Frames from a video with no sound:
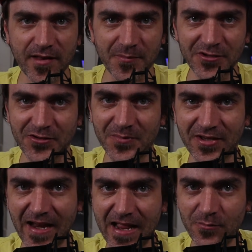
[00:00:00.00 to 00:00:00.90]
up YouTube?
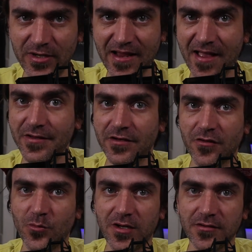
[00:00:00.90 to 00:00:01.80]
Today we dive into
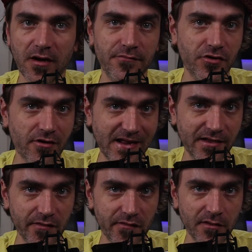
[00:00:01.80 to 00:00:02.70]
the world of
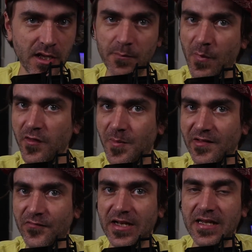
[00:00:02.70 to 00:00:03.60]
trackers, most
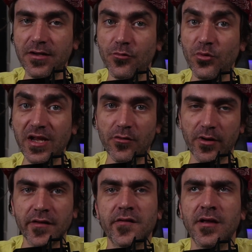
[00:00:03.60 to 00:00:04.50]
specifically
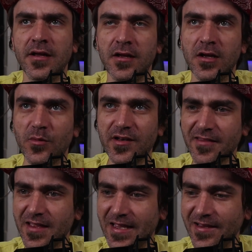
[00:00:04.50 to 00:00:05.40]
Renoise, which I
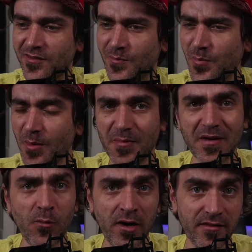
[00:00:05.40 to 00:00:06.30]
think is
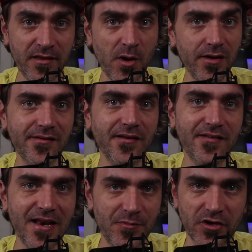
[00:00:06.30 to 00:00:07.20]
probably one of the most
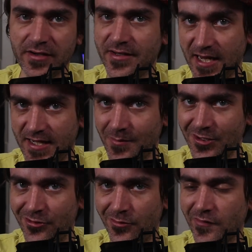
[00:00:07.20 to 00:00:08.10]
slept on
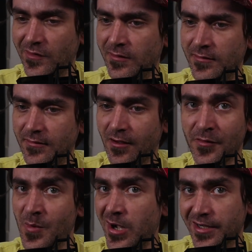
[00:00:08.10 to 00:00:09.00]
DAWs on
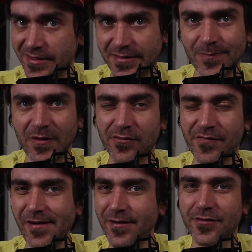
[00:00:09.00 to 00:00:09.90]
the market. For
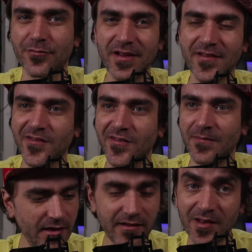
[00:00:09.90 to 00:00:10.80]
various
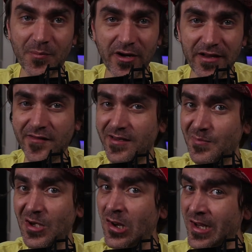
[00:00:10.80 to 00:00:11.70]
reasons, there's a pretty
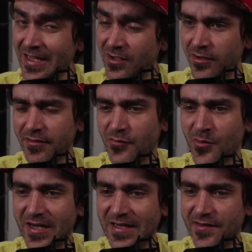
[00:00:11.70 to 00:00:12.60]
steep learning curve,
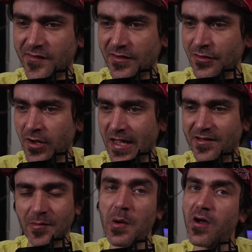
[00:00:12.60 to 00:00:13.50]
or at least, it
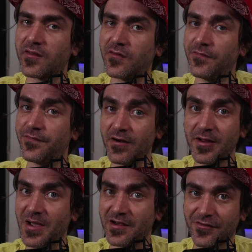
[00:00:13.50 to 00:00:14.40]
departs
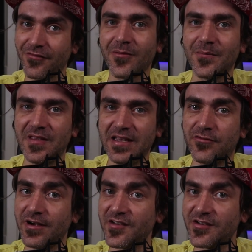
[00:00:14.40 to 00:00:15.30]
very much from the
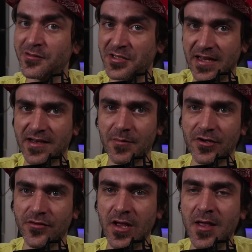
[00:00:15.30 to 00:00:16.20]
traditional
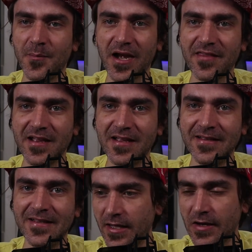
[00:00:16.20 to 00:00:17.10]
DAW, but I think
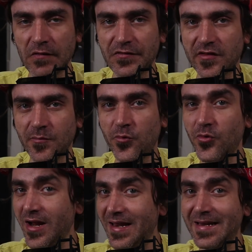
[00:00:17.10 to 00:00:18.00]
it offers some
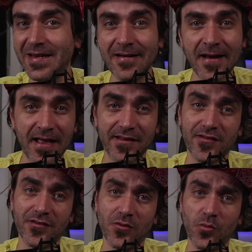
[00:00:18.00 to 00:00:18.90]
really
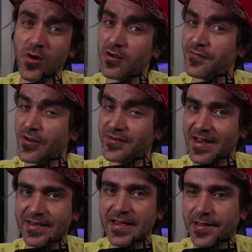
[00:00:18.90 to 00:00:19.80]
nice workflow
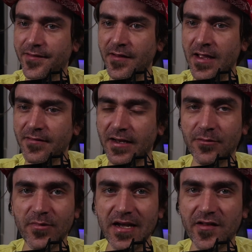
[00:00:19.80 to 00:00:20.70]
techniques that
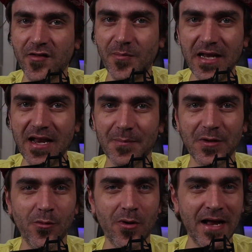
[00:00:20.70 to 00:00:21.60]
can really speed up
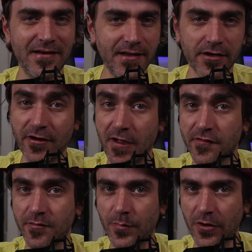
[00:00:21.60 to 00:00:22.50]
your idea
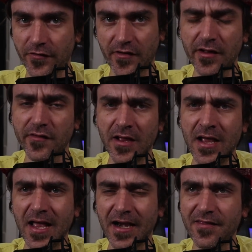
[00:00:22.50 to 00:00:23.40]
creation process.
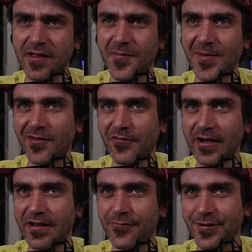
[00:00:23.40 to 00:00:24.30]
And I think
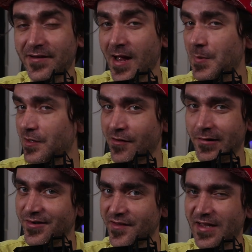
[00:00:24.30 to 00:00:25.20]
specifically for the type of
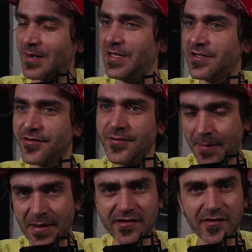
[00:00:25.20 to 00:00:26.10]
genres that I'm into,
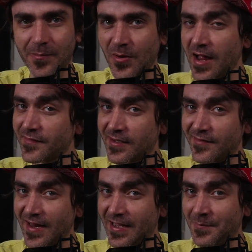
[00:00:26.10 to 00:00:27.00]
I'm actually surprised that
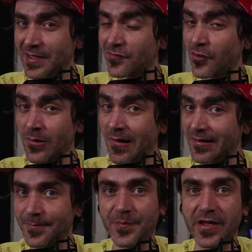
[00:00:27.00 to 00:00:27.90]
it's taken me so
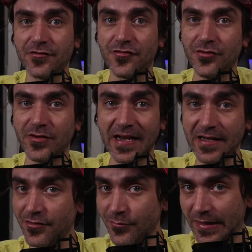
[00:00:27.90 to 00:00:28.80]
long to get
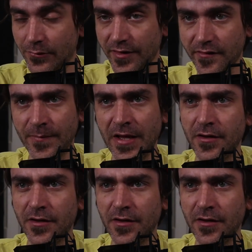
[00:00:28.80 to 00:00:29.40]
into Renoise.